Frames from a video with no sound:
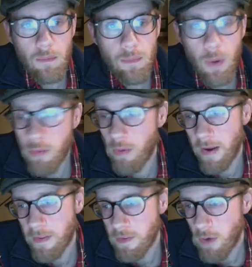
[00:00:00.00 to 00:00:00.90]
Both
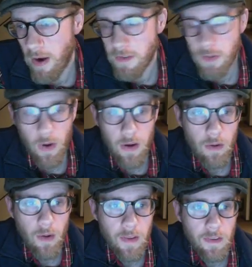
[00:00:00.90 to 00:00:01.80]
Ryans. Ryan squared,
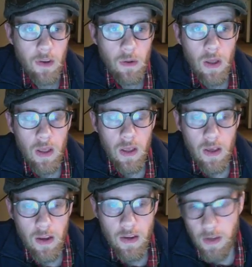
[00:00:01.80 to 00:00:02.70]
you're right. So
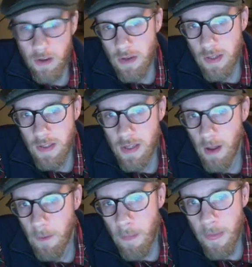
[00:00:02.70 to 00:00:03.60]
here's how you can
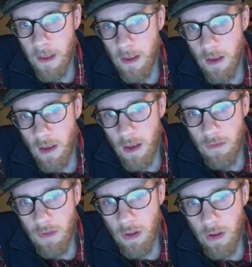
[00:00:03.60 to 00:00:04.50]
tell.
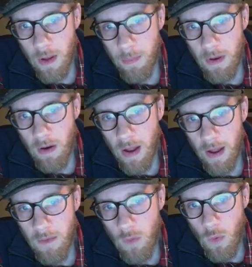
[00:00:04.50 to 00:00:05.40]
If you look up here, I
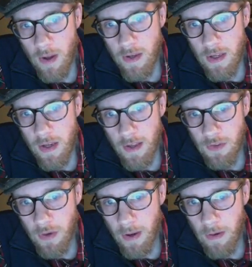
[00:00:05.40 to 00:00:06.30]
have one DNA
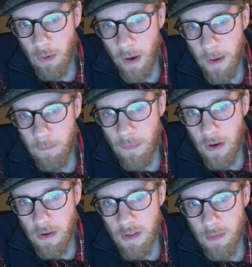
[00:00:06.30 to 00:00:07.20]
strand, right?
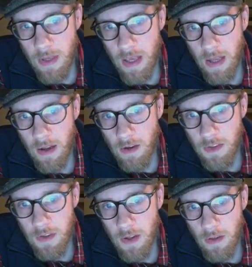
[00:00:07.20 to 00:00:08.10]
There's the beginning, our
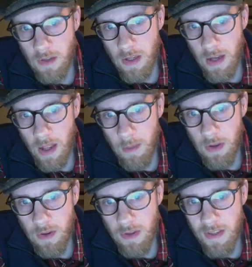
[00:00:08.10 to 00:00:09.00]
single DNA, but
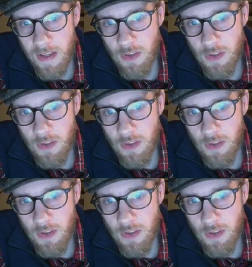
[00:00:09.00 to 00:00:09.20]
you can see it's